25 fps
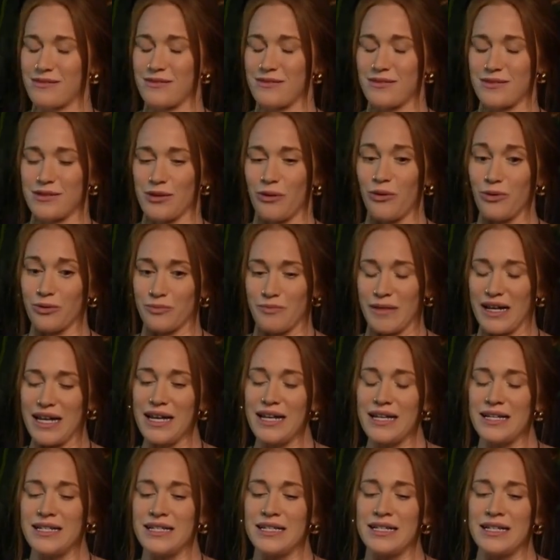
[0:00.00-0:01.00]
told
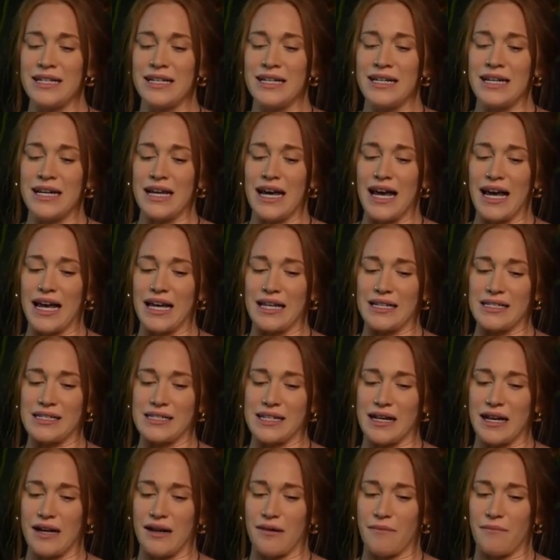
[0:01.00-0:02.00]
me. And
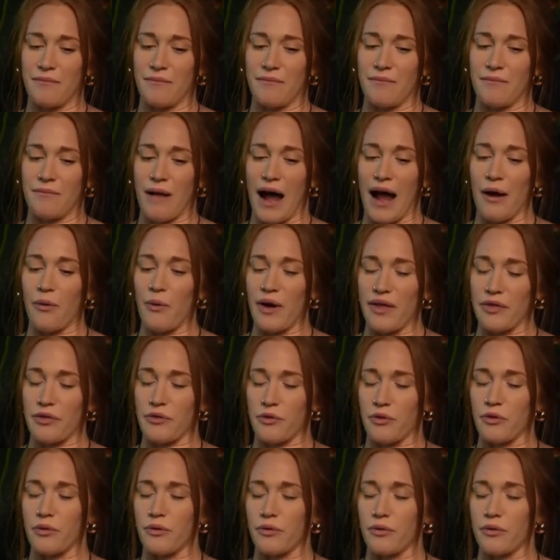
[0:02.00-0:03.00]
I went
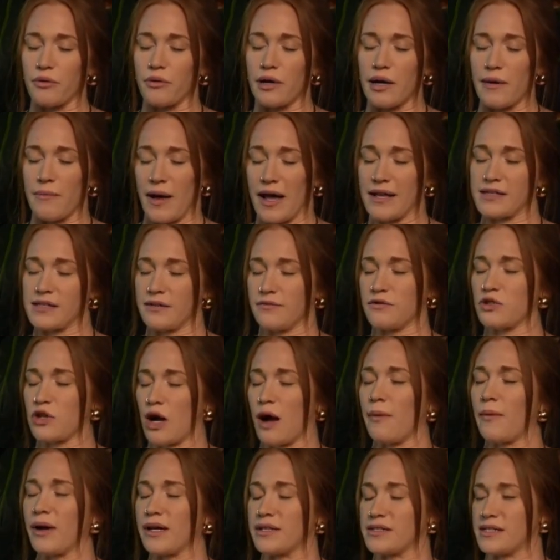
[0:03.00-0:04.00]
through a massive
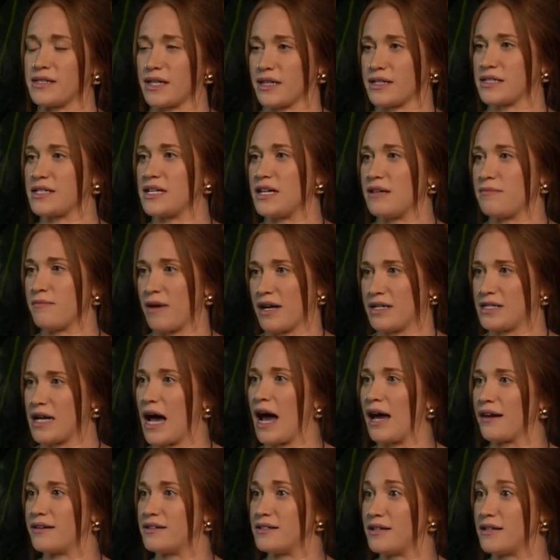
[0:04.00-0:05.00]
trauma at 16. My
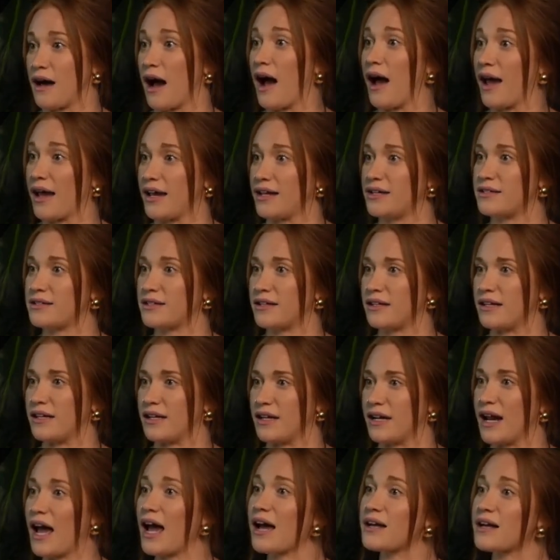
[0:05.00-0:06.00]
dad died in
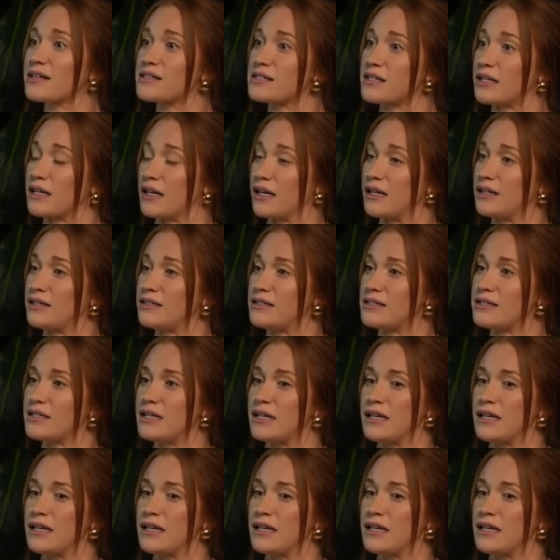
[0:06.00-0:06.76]
an accident.